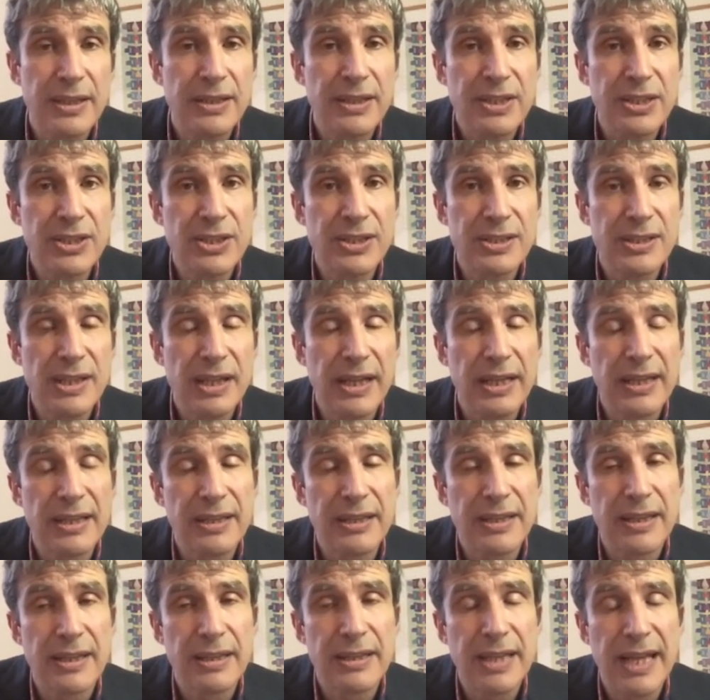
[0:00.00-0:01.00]
conditions like uh,
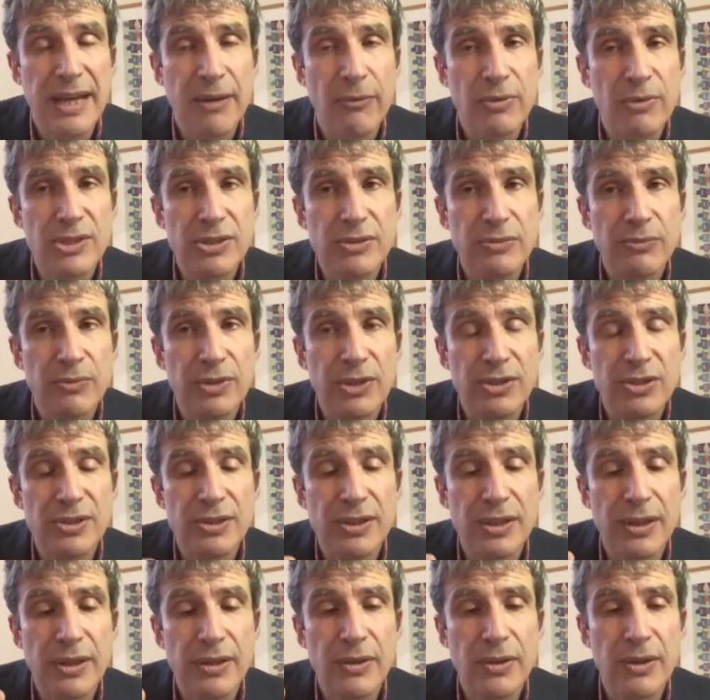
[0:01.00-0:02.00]
that which,
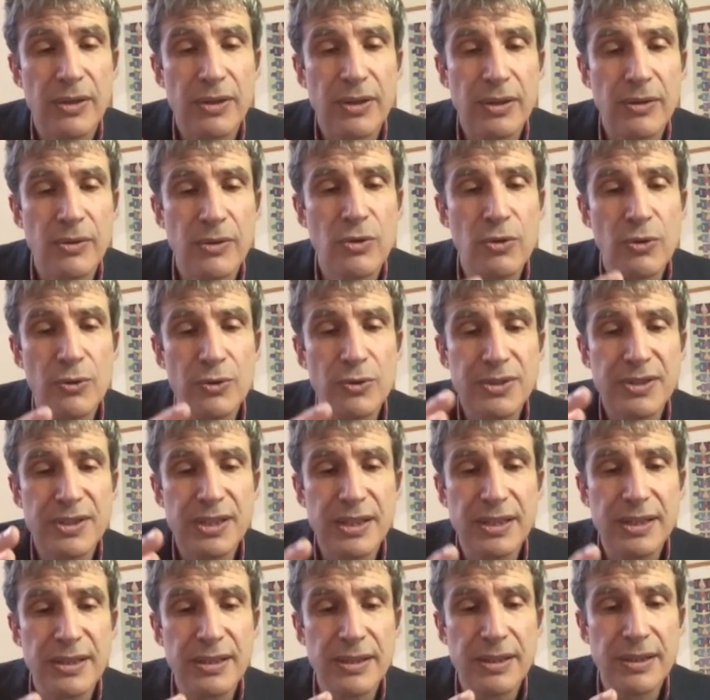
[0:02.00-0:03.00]
which cause
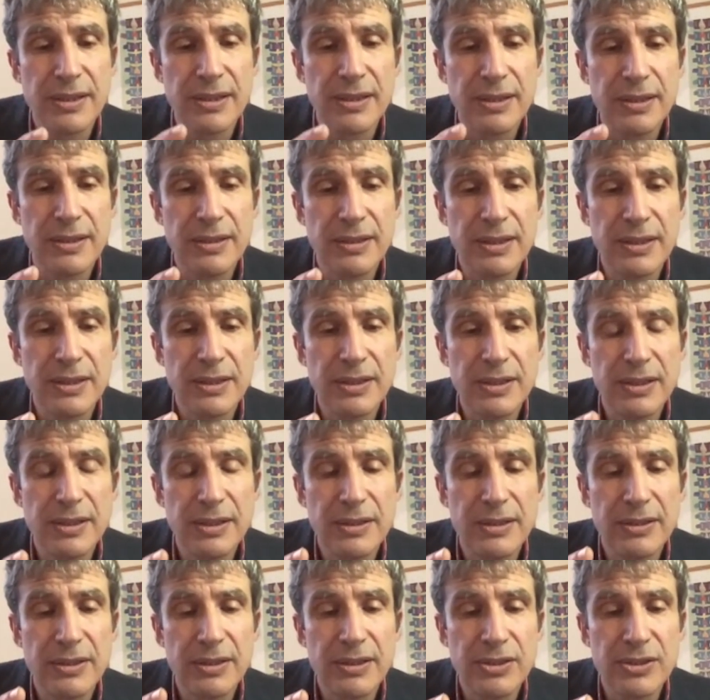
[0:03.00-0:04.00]
the, the, the,
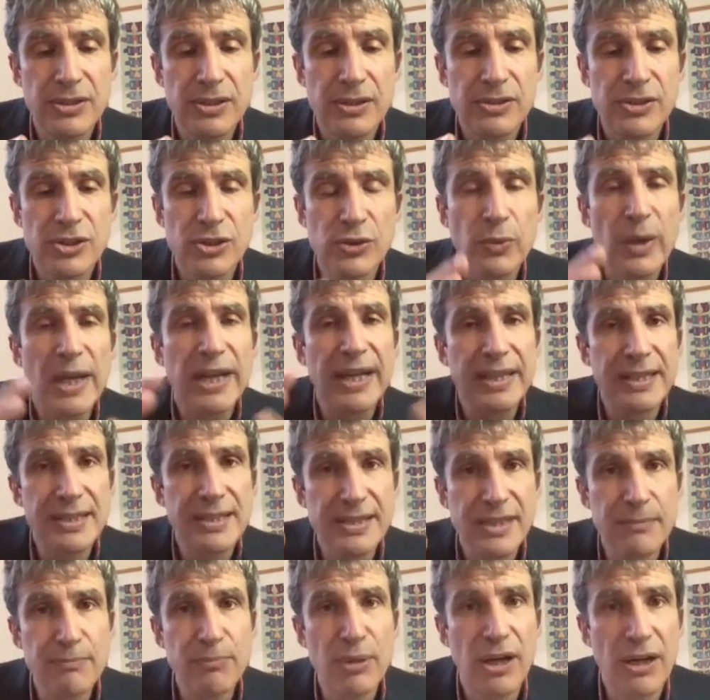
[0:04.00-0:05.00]
the, the
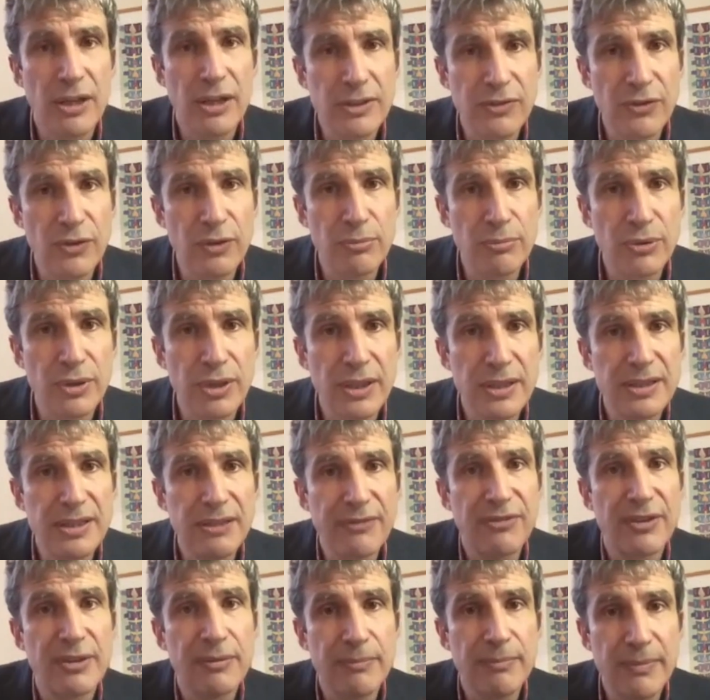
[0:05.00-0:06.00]
swellings in part of your body,
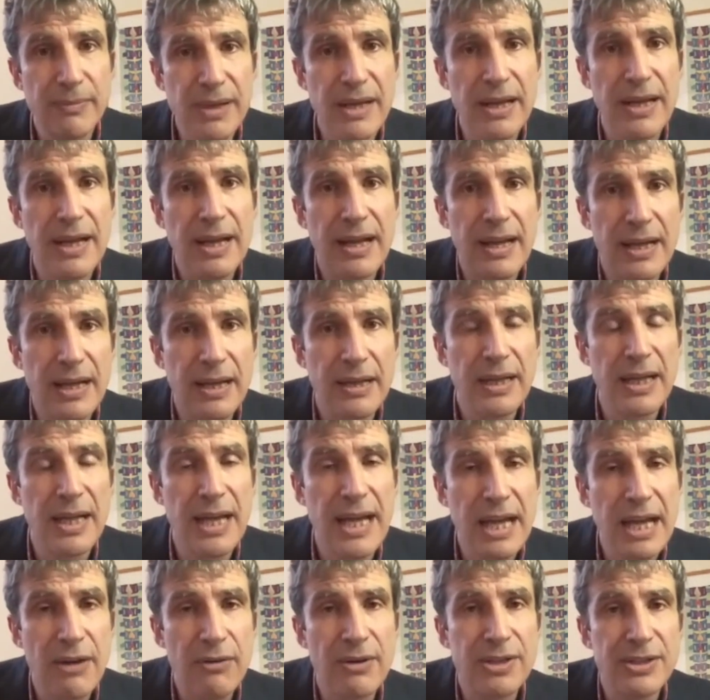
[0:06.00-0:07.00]
different uh, uh,
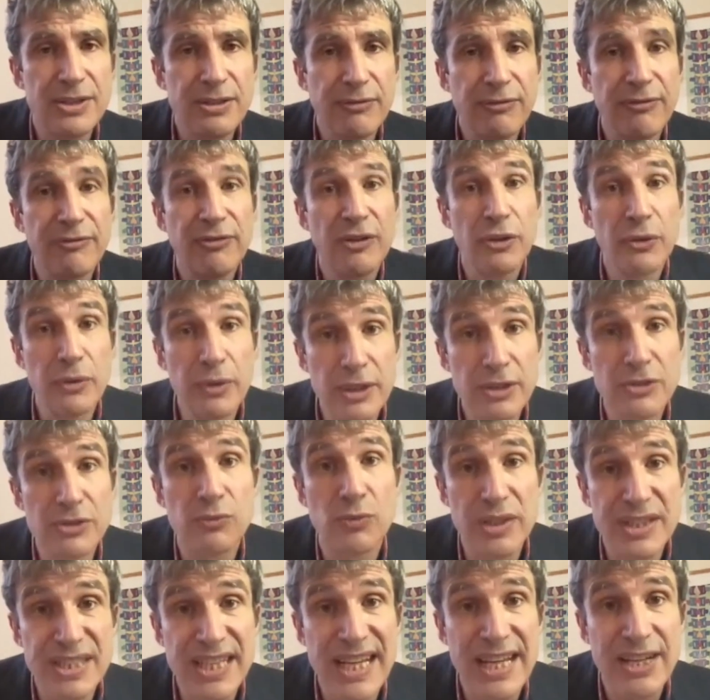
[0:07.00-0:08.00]
areas of fluid
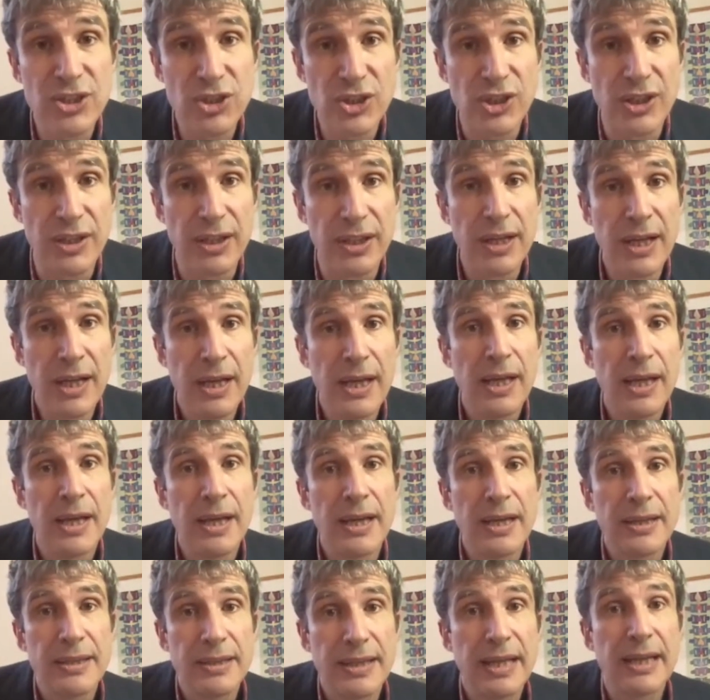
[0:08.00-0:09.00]
retention
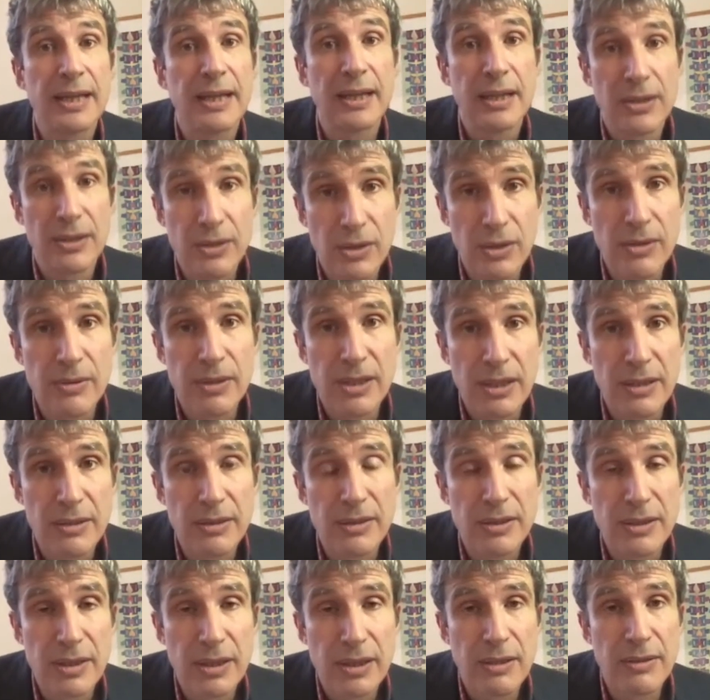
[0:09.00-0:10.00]
that can,
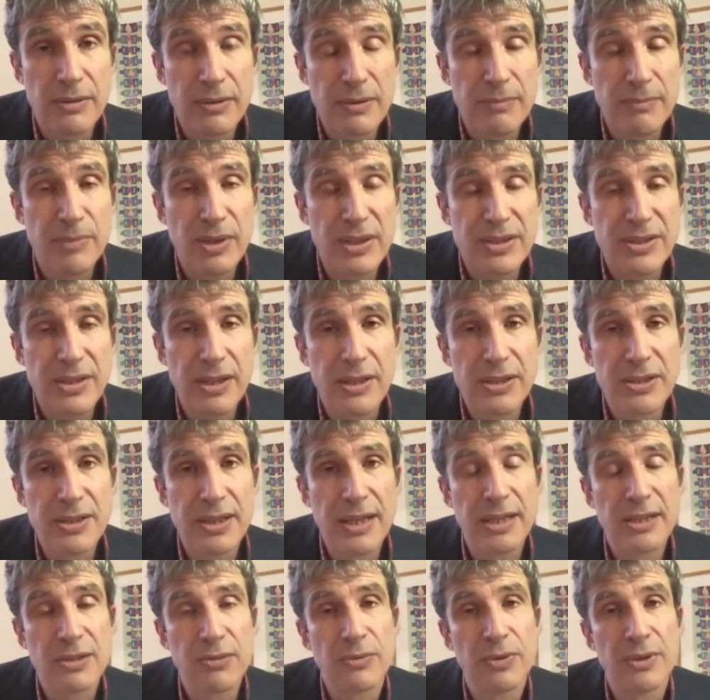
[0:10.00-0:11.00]
can, can be
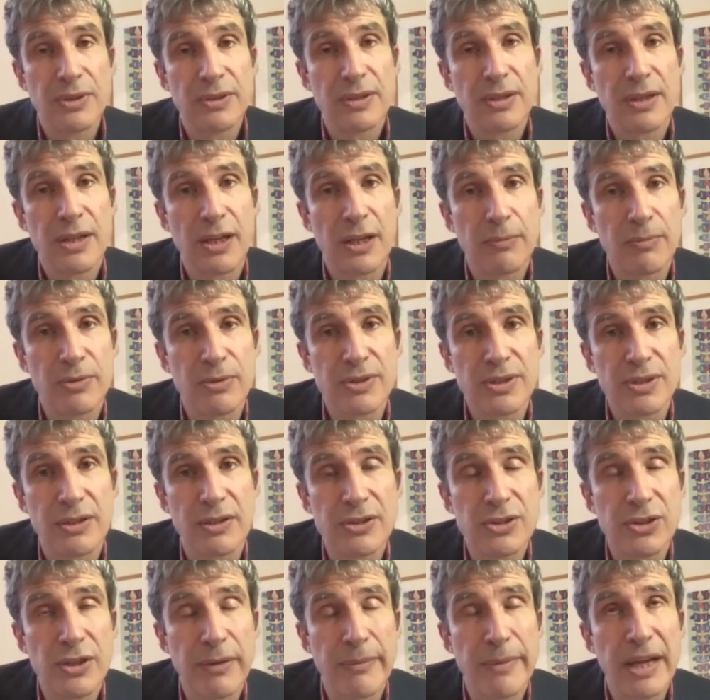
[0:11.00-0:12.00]
associated with carpal
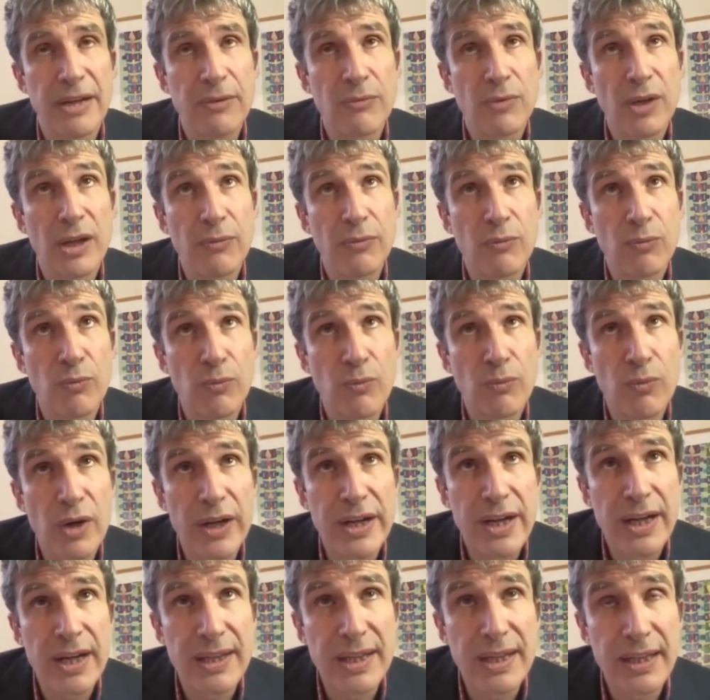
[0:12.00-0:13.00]
tunnel syndrome. And, and
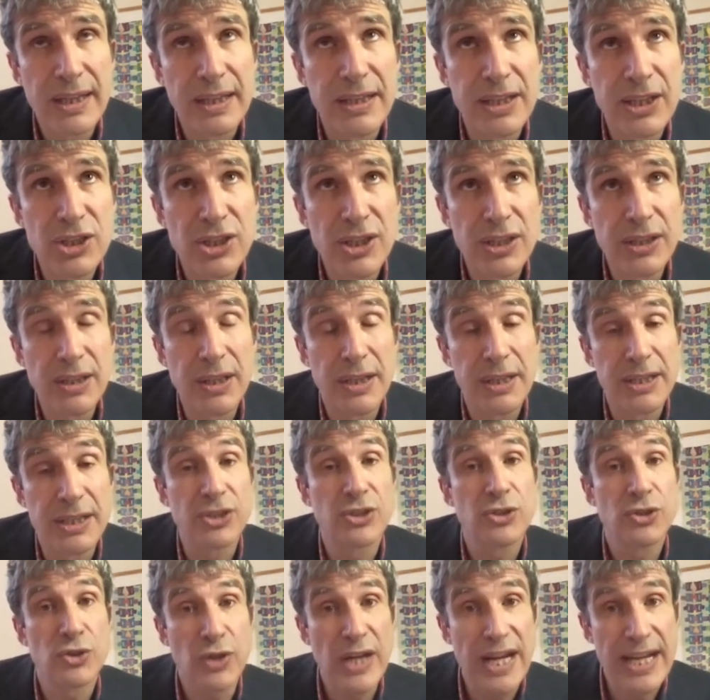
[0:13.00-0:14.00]
one other condition that
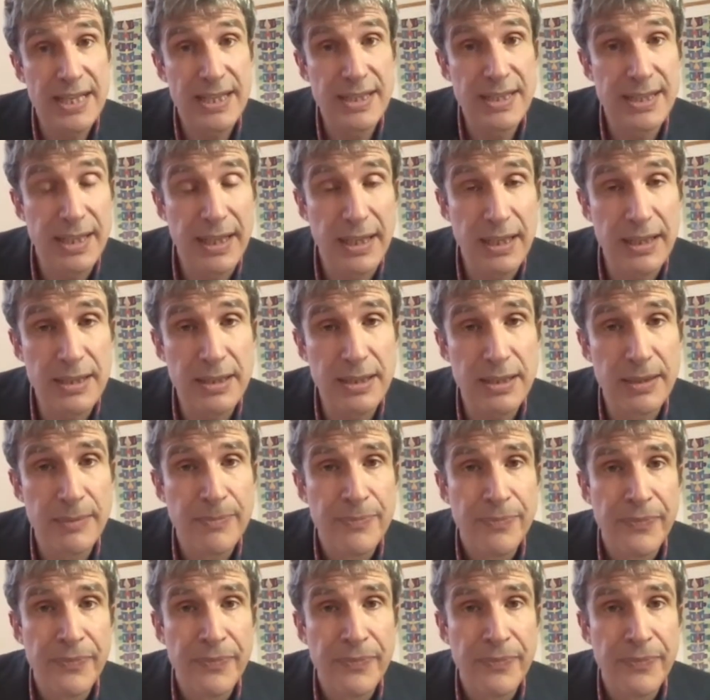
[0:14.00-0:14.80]
is transient,